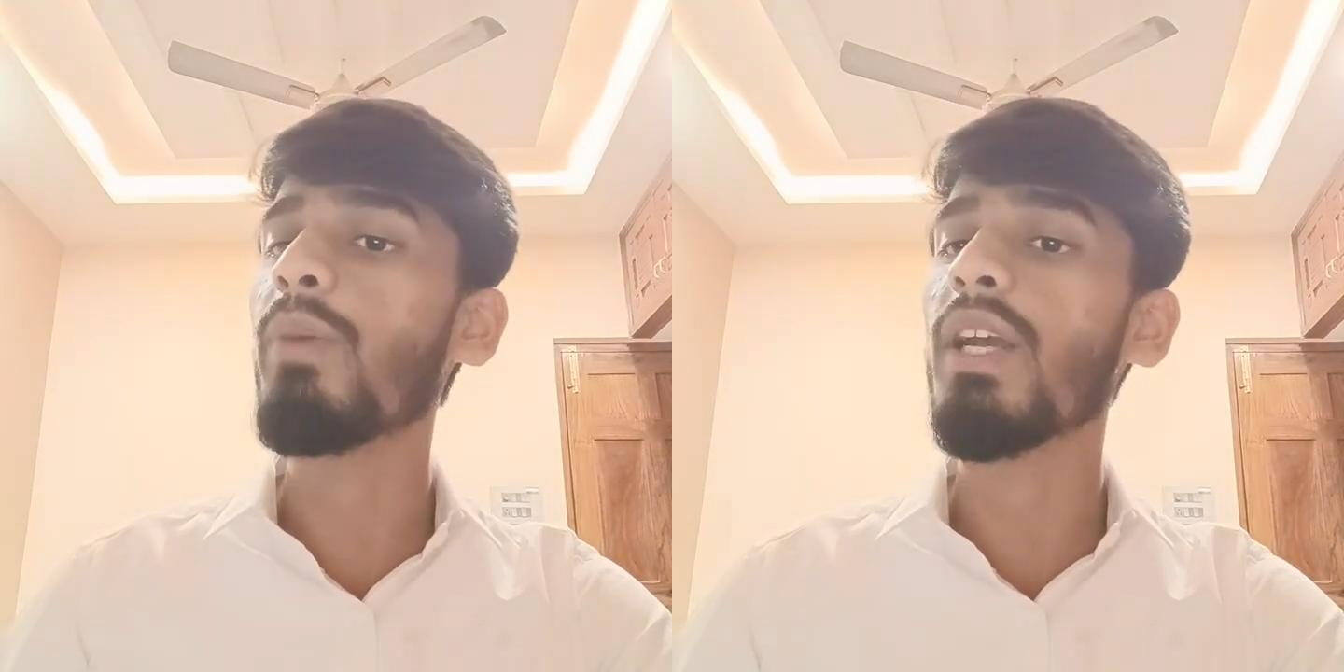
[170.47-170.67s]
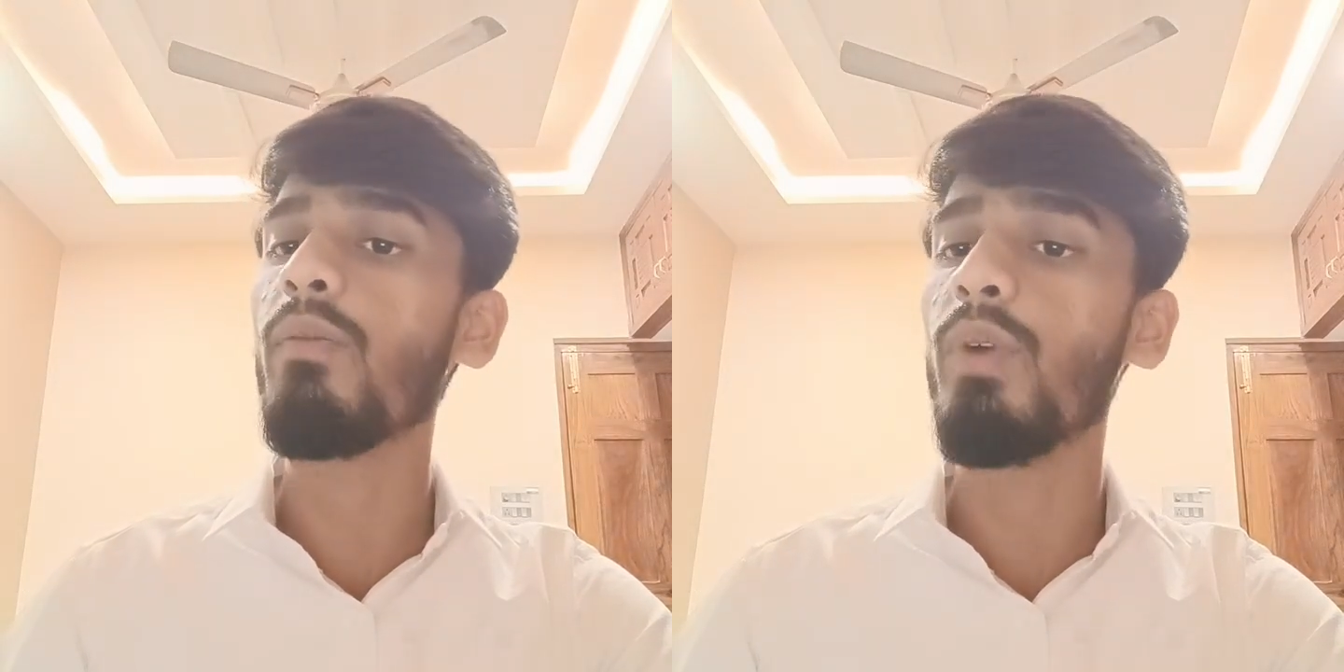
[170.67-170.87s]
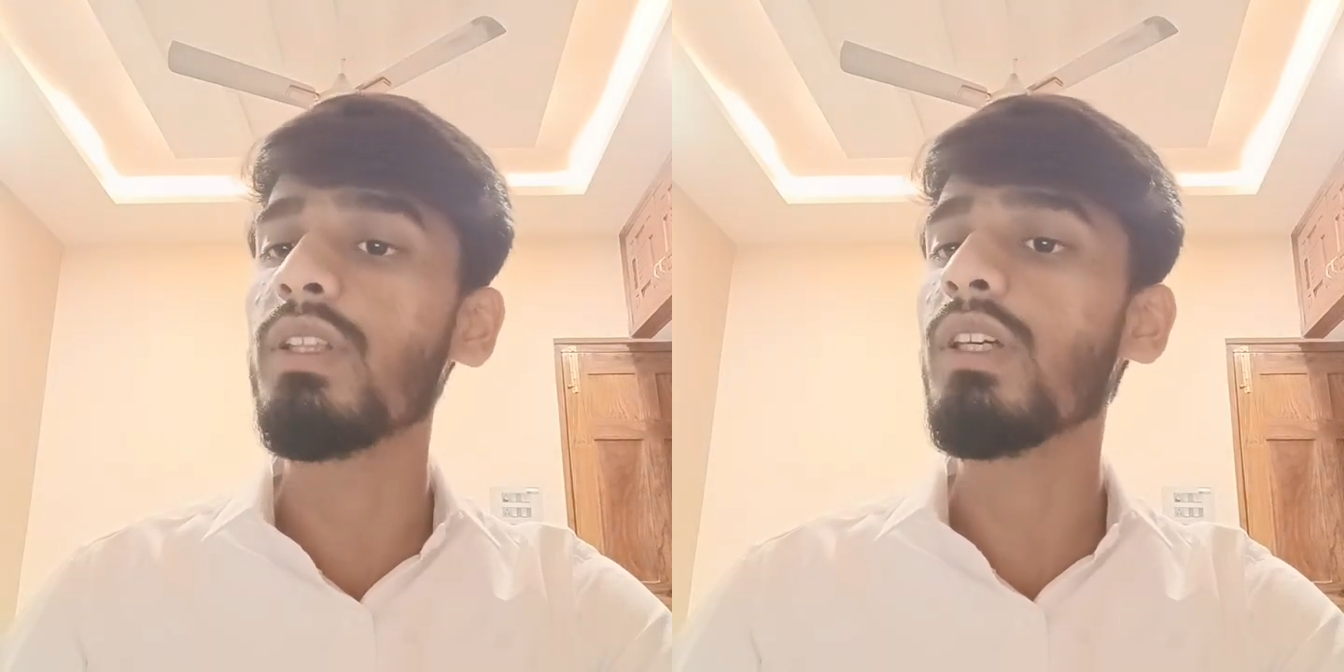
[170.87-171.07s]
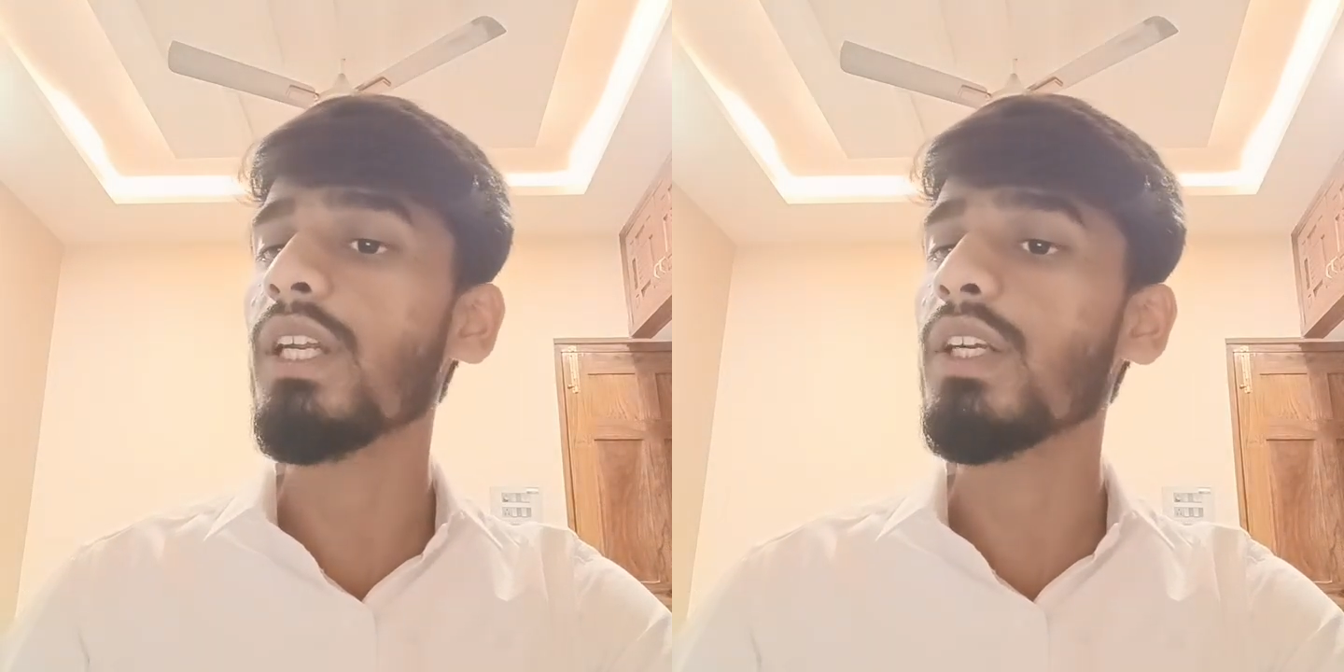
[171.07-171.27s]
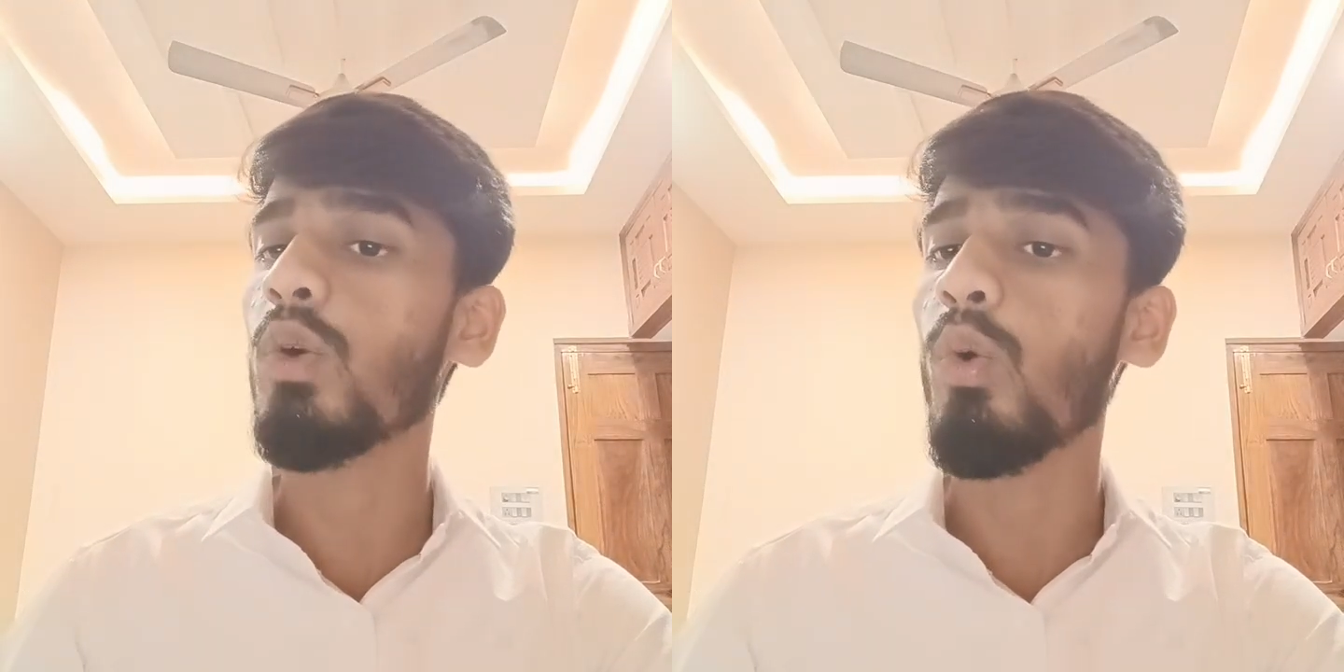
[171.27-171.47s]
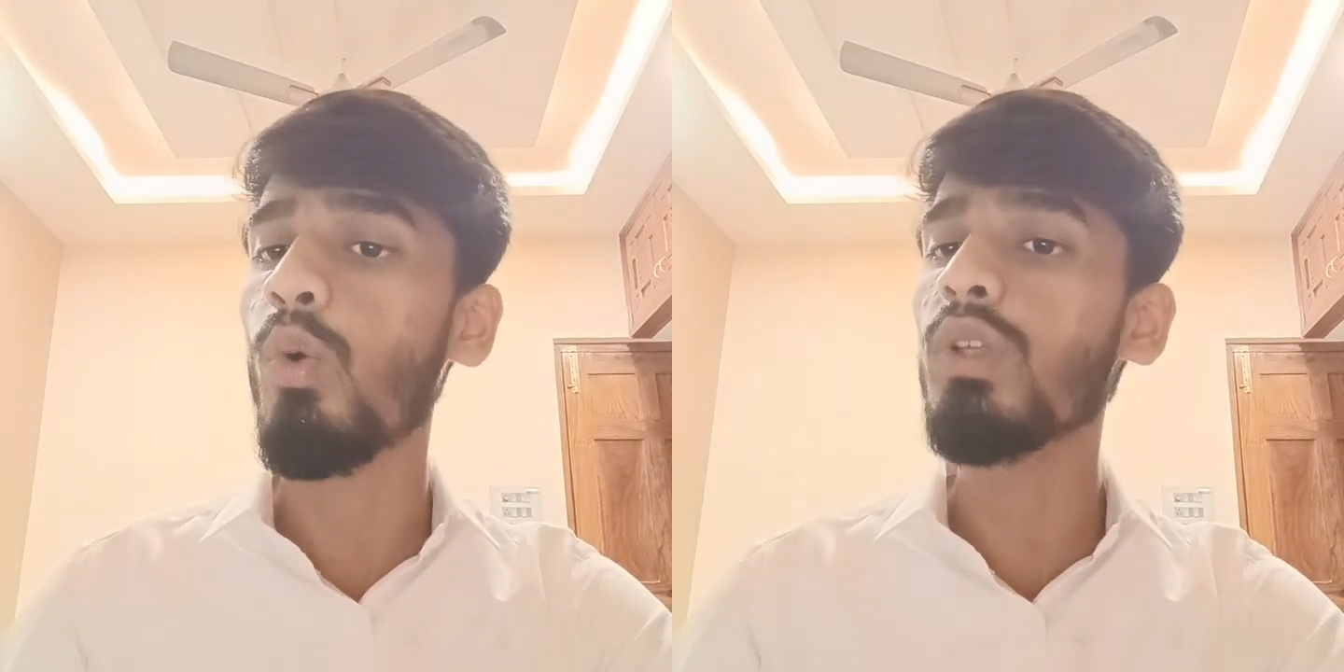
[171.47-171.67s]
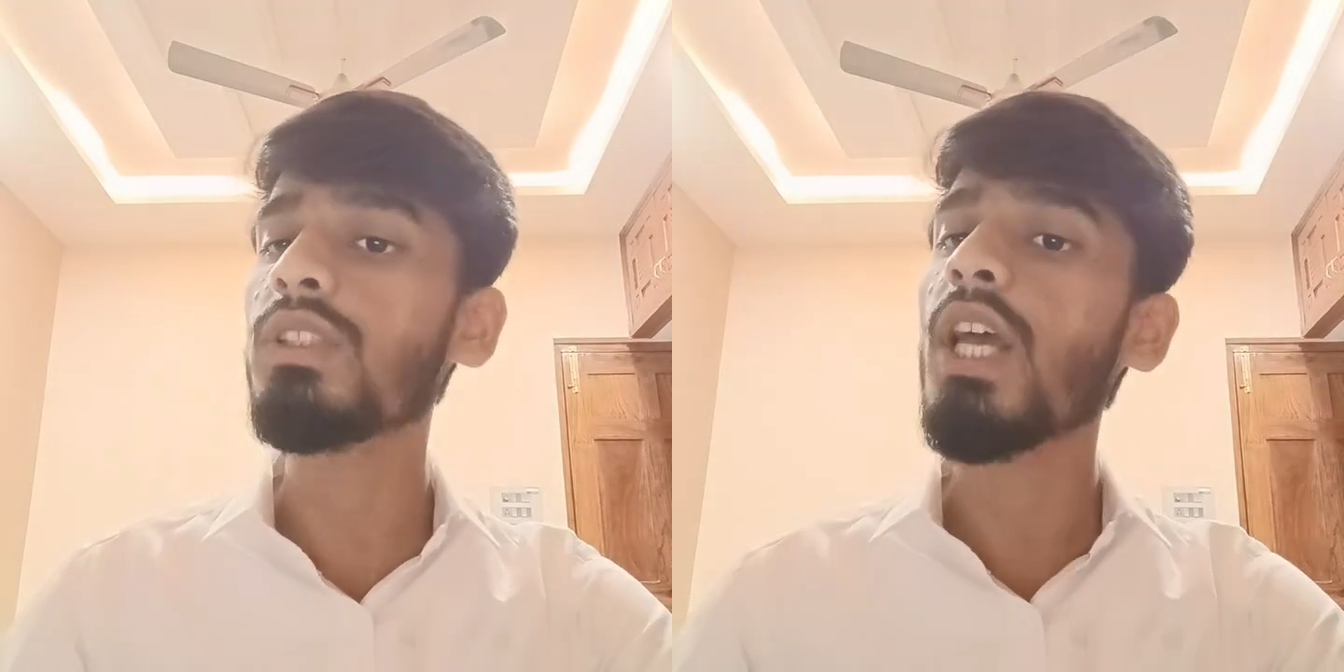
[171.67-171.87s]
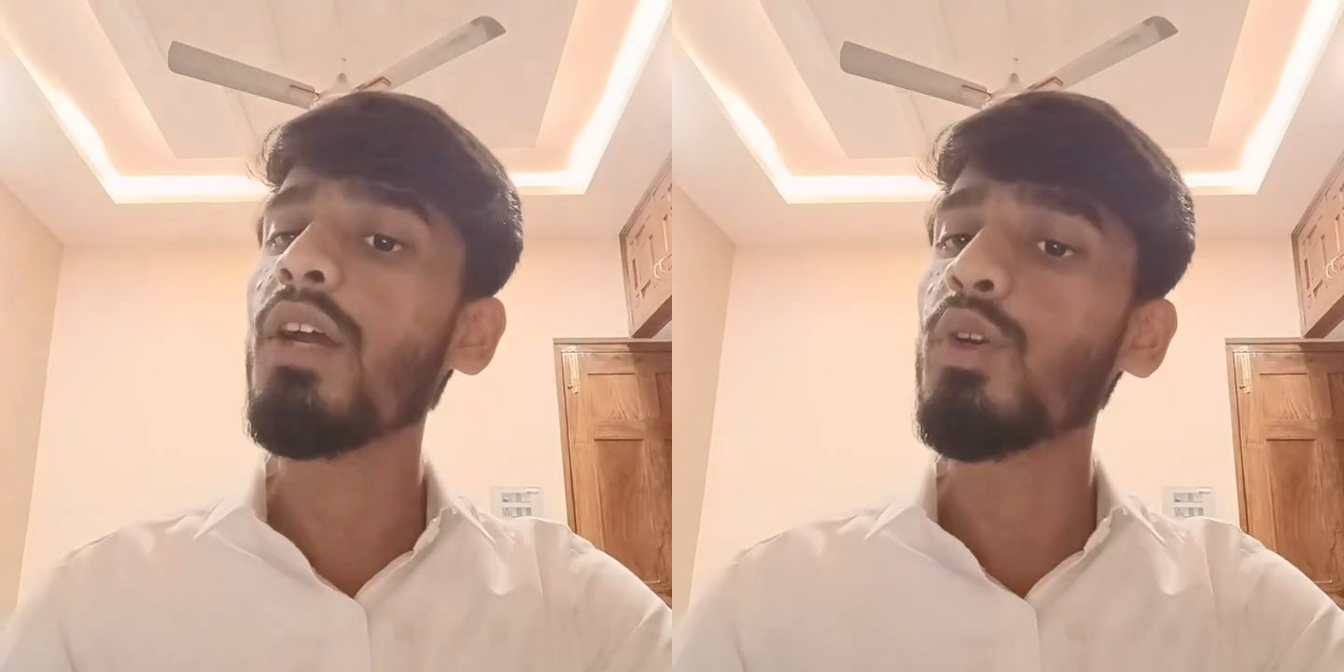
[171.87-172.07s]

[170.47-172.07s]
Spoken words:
by whether it holds